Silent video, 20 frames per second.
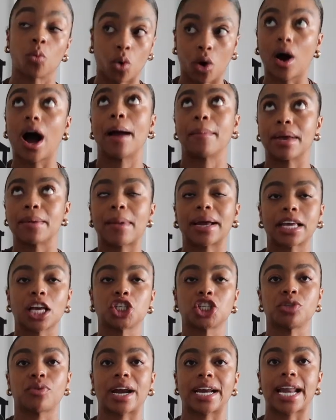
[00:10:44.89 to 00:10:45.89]
Well, I'm in my
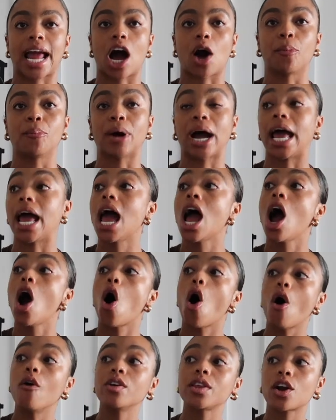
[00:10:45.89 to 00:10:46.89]
kitchen right now, but
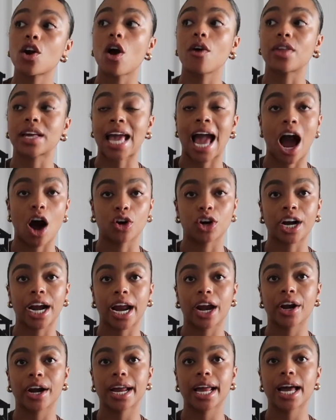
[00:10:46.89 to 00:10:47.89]
over there on the counter
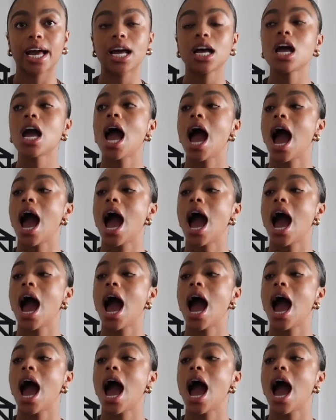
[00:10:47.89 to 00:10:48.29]
area.